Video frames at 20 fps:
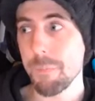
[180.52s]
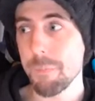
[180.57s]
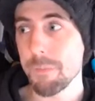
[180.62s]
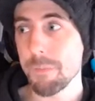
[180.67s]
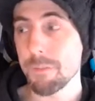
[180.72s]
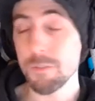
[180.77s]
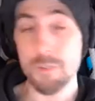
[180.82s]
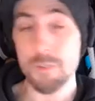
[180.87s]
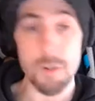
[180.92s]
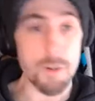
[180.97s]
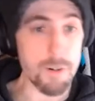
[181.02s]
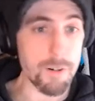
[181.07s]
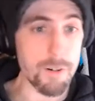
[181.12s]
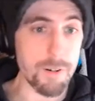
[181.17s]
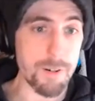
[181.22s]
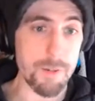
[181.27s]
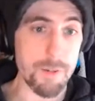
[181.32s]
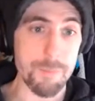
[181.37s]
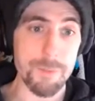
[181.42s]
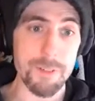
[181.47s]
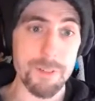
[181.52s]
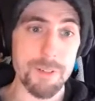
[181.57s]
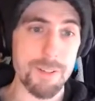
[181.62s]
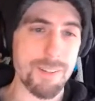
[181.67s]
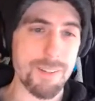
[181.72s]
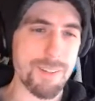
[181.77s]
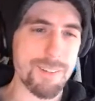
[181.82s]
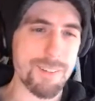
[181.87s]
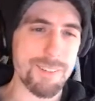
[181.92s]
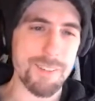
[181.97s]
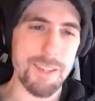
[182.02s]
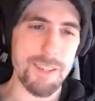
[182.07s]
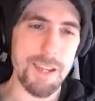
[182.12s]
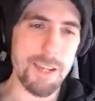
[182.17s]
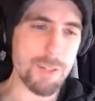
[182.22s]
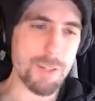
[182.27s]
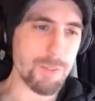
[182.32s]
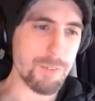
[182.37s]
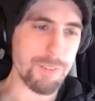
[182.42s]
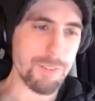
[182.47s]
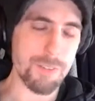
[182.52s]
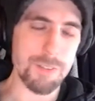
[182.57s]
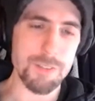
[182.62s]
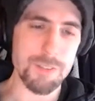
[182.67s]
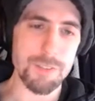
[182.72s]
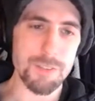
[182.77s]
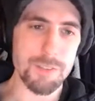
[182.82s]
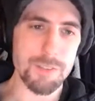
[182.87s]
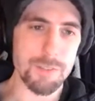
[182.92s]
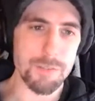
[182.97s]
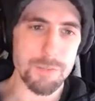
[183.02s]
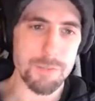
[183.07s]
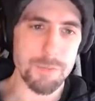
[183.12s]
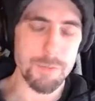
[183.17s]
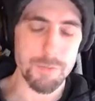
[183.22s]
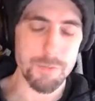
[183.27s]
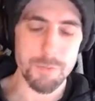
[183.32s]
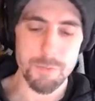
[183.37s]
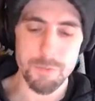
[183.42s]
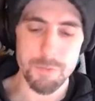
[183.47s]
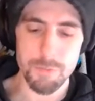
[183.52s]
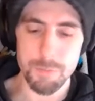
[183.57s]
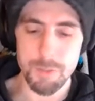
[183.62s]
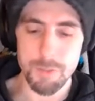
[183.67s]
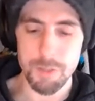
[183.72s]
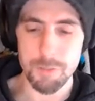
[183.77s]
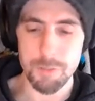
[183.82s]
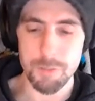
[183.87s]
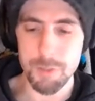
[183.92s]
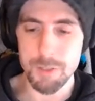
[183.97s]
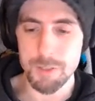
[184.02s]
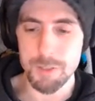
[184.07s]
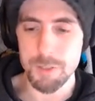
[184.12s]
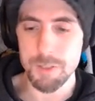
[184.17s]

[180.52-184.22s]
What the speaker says: star. I could say actress because she's a mixed martial